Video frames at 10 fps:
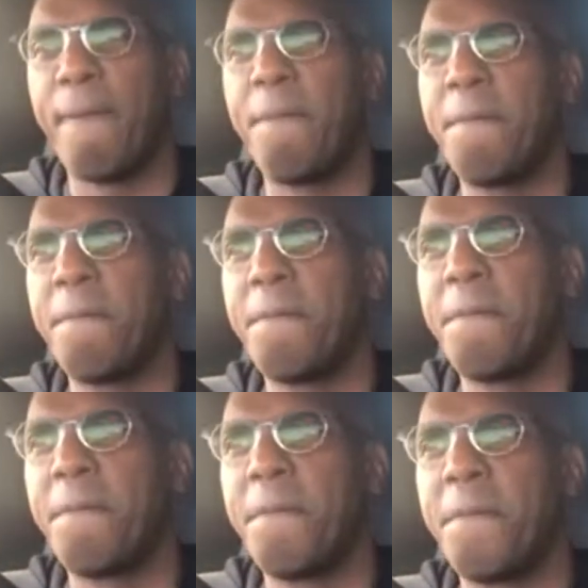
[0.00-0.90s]

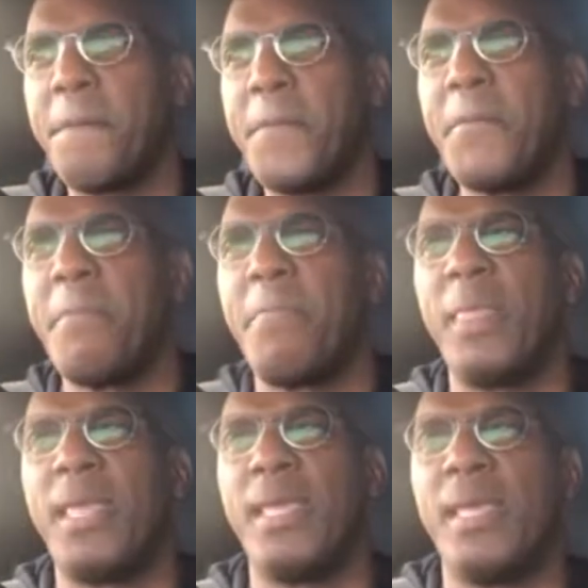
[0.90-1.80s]

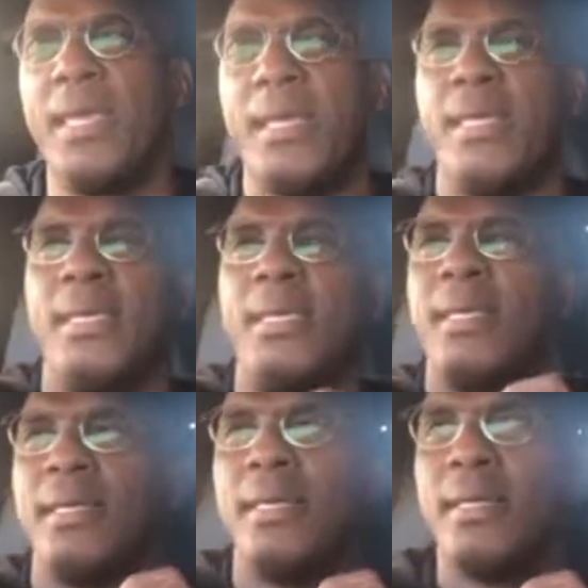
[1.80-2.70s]

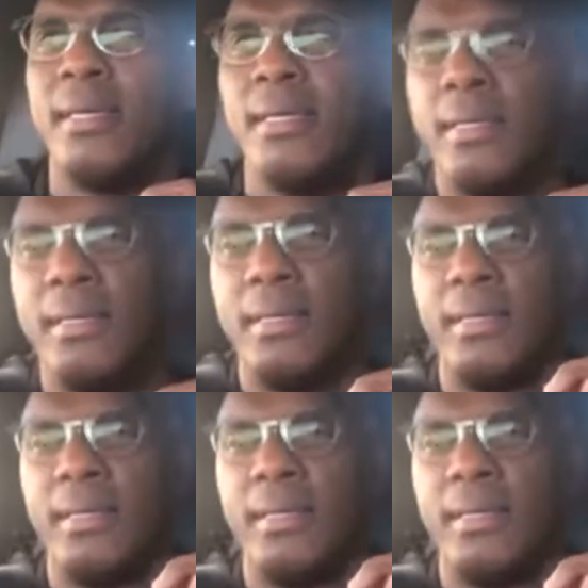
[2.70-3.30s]
(silence)